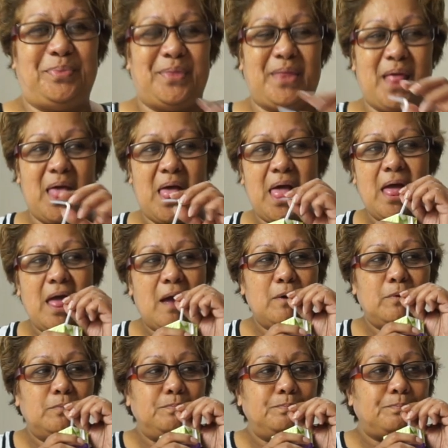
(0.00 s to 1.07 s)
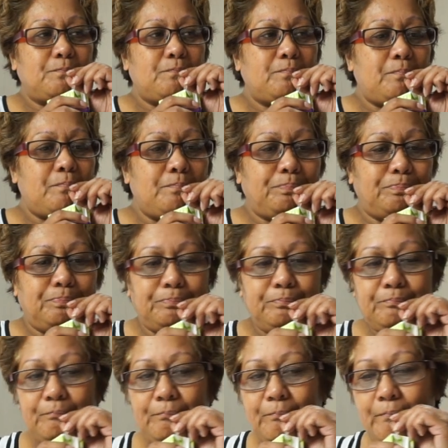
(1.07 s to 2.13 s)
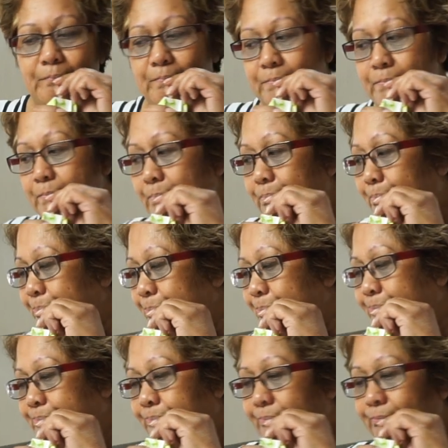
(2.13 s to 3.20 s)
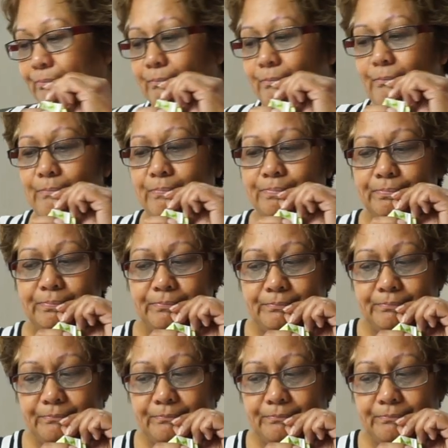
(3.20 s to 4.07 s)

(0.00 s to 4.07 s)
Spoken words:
No one is speaking in this clip.